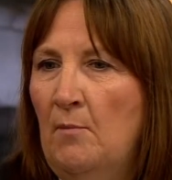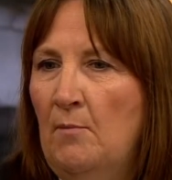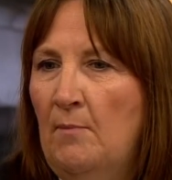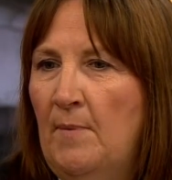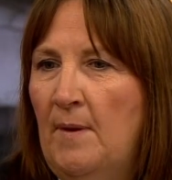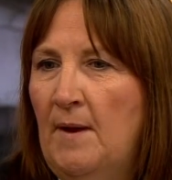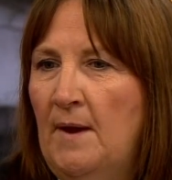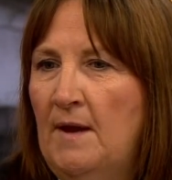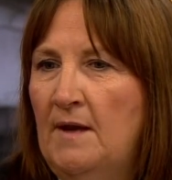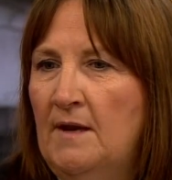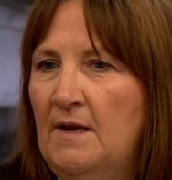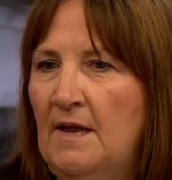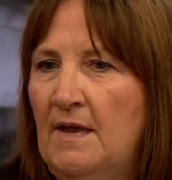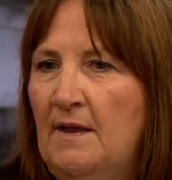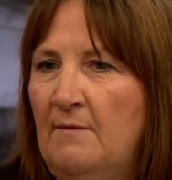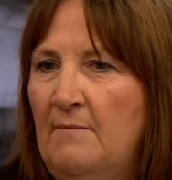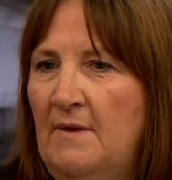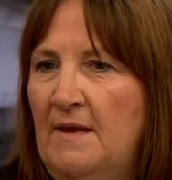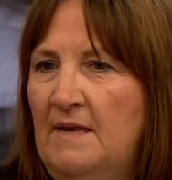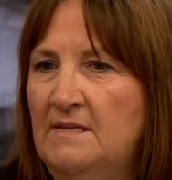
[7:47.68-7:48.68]
But
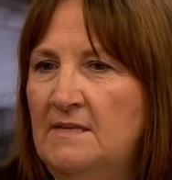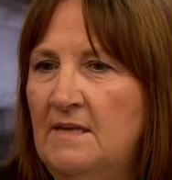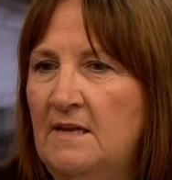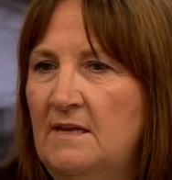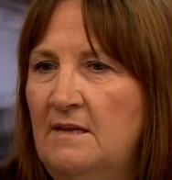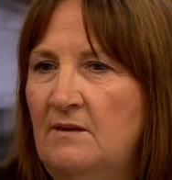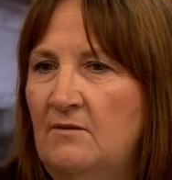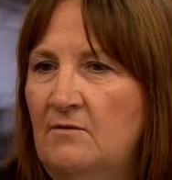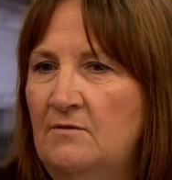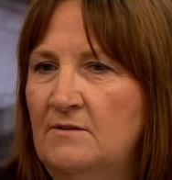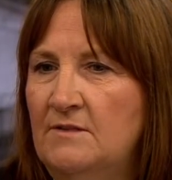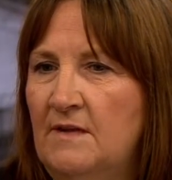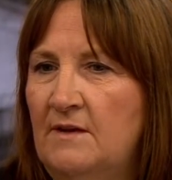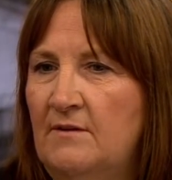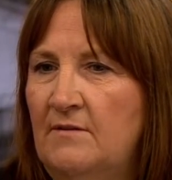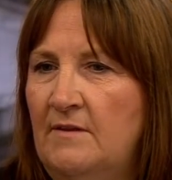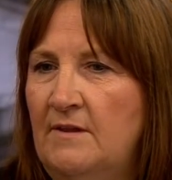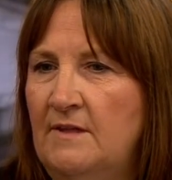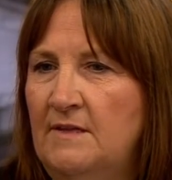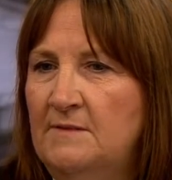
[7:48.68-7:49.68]
it means that
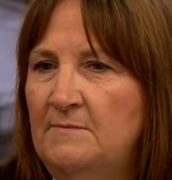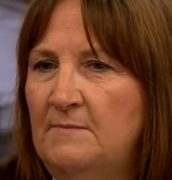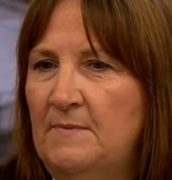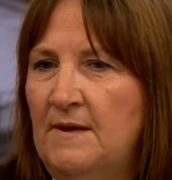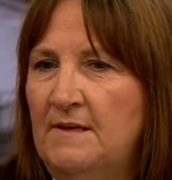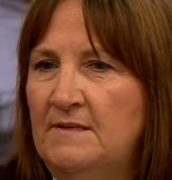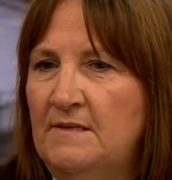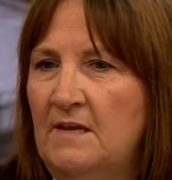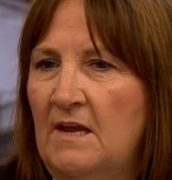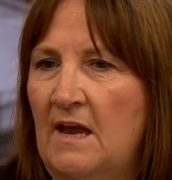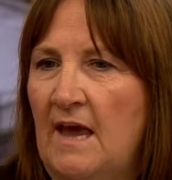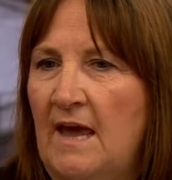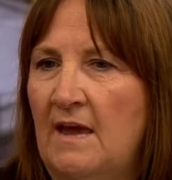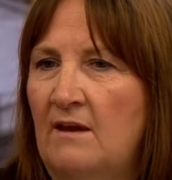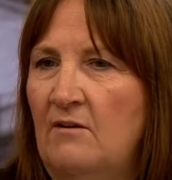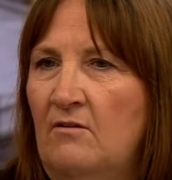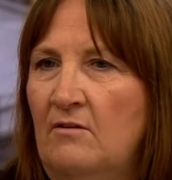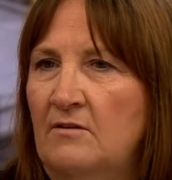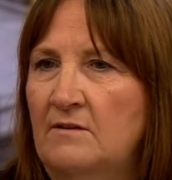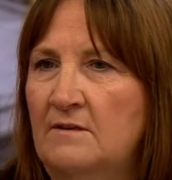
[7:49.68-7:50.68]
also this person
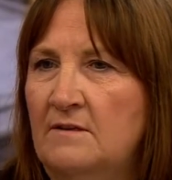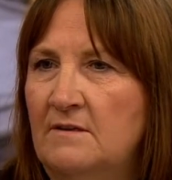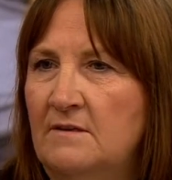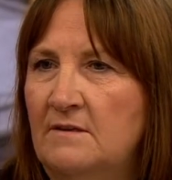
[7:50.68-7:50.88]
cannot